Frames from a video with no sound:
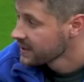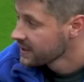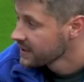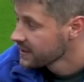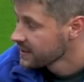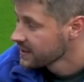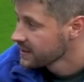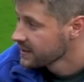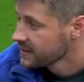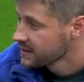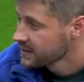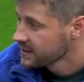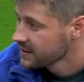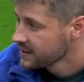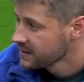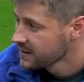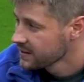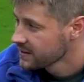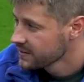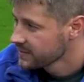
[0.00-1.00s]

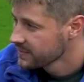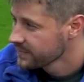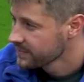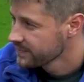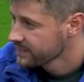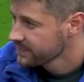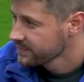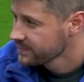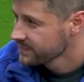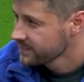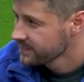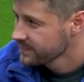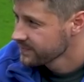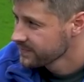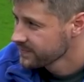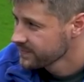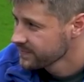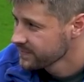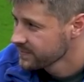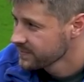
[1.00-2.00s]

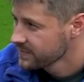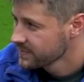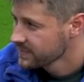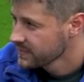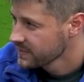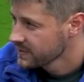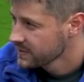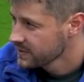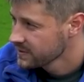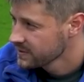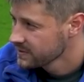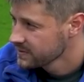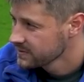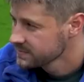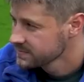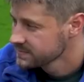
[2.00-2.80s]
(silent)